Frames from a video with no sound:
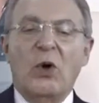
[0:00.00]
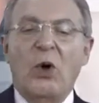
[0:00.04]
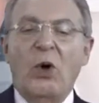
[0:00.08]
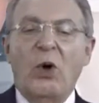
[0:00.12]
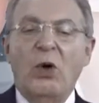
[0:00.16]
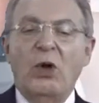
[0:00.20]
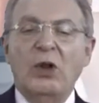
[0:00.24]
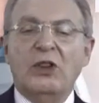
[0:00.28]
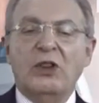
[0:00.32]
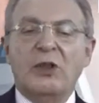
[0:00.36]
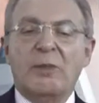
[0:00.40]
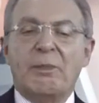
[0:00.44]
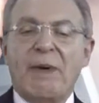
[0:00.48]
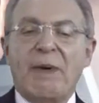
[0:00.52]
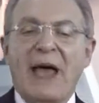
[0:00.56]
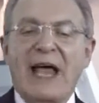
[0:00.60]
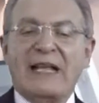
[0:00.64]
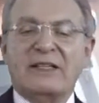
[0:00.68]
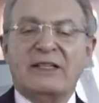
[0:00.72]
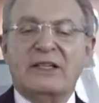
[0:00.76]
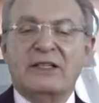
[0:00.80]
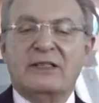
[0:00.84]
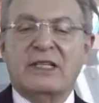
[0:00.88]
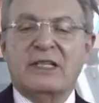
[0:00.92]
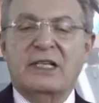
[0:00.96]
all the
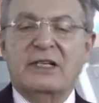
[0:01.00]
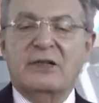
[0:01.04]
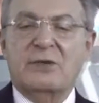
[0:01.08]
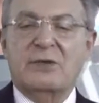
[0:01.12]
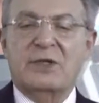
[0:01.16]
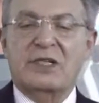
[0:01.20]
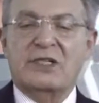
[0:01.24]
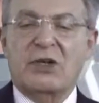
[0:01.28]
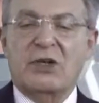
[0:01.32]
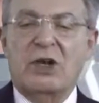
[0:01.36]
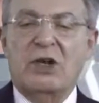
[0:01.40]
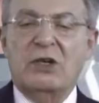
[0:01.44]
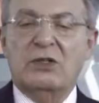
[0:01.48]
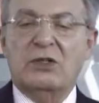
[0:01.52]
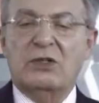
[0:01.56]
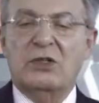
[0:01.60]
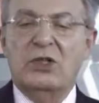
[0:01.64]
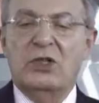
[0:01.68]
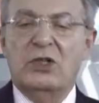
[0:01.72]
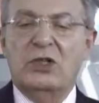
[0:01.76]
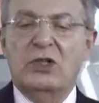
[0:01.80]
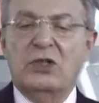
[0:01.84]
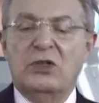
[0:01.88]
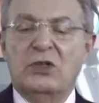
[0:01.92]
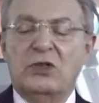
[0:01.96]
patent and result
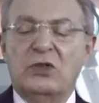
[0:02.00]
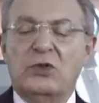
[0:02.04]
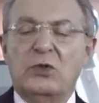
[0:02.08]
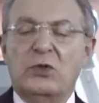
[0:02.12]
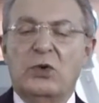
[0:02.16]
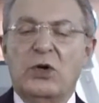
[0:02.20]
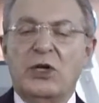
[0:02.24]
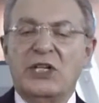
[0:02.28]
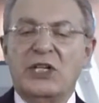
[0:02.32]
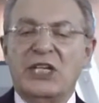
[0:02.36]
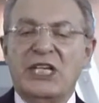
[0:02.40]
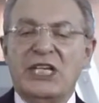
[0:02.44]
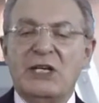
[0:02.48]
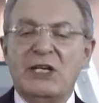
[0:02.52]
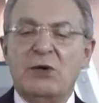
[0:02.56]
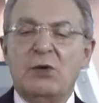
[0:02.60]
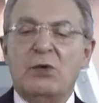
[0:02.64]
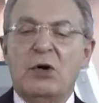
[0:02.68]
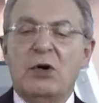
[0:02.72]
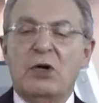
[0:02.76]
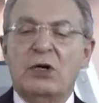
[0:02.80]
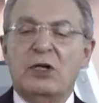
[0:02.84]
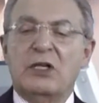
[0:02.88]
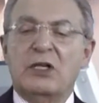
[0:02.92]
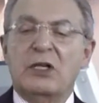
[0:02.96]
to a
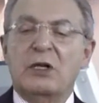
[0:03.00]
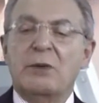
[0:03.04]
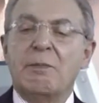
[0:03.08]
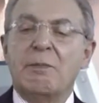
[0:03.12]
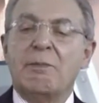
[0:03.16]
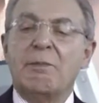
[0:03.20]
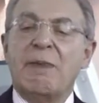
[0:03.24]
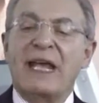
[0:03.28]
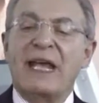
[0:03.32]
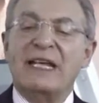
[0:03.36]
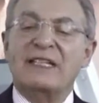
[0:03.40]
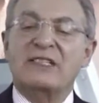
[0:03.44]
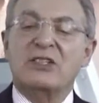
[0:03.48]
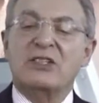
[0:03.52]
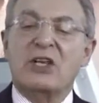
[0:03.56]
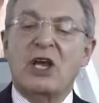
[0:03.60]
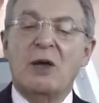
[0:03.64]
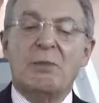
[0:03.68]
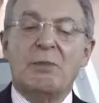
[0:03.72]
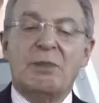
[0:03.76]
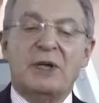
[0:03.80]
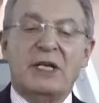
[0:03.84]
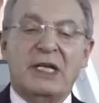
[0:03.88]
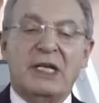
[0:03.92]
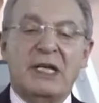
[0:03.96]
Newark-based
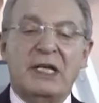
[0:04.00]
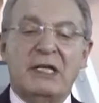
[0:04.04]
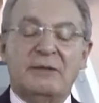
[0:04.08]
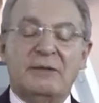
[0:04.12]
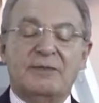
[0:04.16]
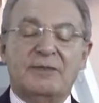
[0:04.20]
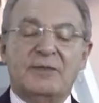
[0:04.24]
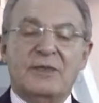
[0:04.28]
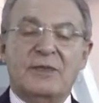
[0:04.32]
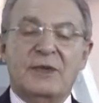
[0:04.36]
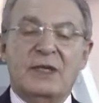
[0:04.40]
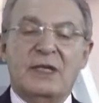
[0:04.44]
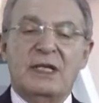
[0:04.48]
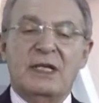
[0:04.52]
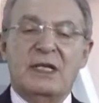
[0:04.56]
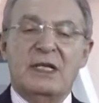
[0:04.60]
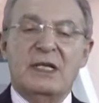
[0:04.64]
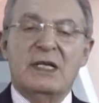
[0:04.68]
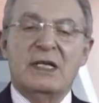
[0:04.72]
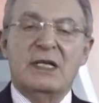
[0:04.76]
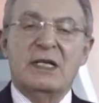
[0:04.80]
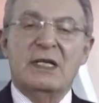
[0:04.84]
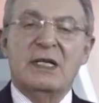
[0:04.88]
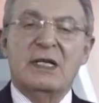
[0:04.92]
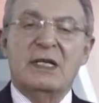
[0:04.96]
company,
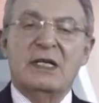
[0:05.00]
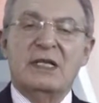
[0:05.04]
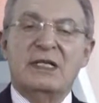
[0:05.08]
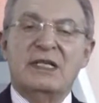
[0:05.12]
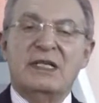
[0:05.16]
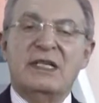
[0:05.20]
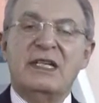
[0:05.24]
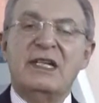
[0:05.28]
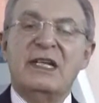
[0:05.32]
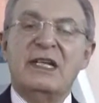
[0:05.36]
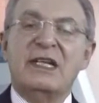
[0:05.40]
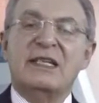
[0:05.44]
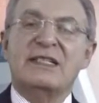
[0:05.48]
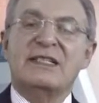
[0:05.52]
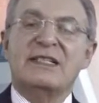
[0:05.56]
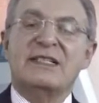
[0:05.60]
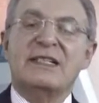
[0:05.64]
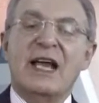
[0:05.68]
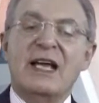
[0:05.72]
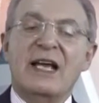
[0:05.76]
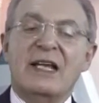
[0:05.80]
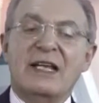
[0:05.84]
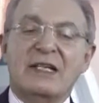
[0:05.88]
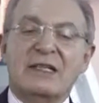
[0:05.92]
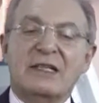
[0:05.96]
TS
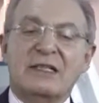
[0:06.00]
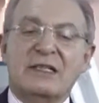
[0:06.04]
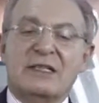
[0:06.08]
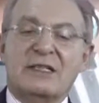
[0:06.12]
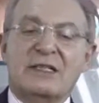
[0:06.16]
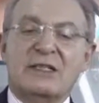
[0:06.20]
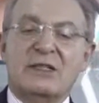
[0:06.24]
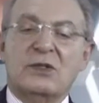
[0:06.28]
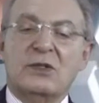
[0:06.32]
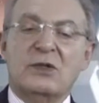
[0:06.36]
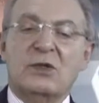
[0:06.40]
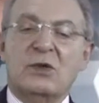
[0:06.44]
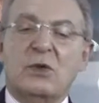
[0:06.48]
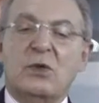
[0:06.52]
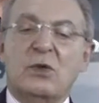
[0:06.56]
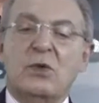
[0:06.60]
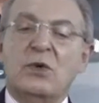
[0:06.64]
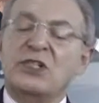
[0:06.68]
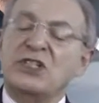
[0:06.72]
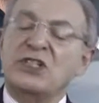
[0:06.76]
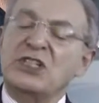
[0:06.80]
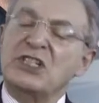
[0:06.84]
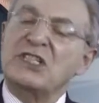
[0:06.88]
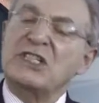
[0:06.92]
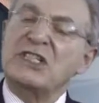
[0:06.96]
Science,
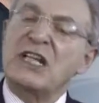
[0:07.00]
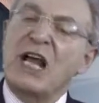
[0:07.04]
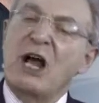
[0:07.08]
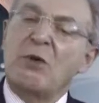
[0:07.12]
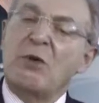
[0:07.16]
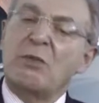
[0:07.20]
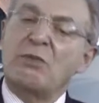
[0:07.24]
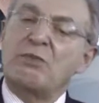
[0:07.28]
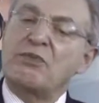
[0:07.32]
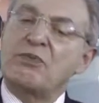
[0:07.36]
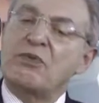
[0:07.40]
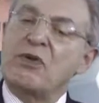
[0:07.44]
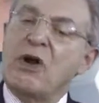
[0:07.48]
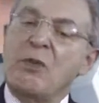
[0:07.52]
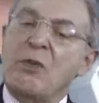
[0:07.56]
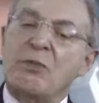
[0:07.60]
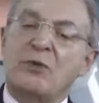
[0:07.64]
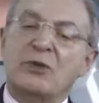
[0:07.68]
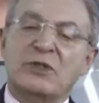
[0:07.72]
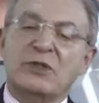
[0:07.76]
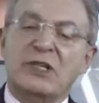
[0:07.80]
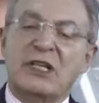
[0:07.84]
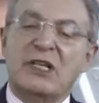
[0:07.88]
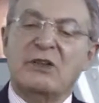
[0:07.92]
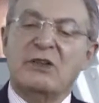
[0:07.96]
which is now
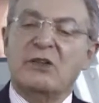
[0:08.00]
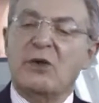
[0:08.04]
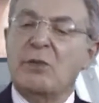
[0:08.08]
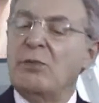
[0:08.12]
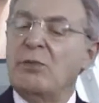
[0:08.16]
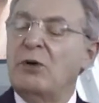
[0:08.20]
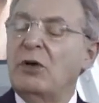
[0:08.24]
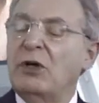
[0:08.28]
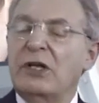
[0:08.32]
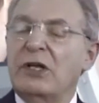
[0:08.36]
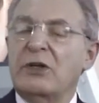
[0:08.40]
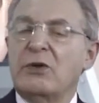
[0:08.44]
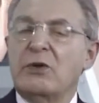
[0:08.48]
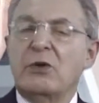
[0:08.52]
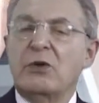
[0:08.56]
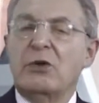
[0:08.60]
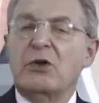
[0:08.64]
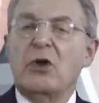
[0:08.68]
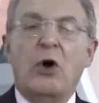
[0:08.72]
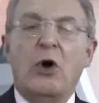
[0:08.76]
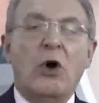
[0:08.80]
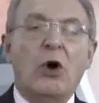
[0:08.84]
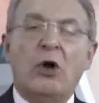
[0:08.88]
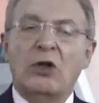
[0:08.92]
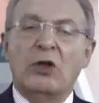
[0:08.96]
promoting the molecule
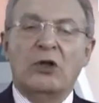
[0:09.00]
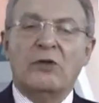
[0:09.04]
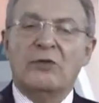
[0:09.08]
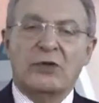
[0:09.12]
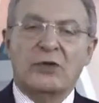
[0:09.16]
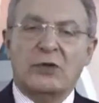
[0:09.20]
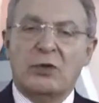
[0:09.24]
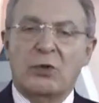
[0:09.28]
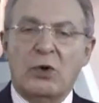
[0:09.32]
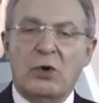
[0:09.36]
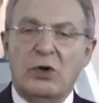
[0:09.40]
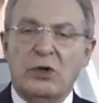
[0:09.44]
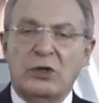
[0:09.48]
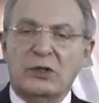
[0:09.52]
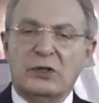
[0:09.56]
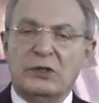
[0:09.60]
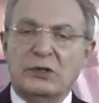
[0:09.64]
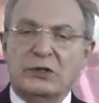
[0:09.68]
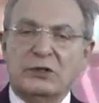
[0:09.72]
all over the world.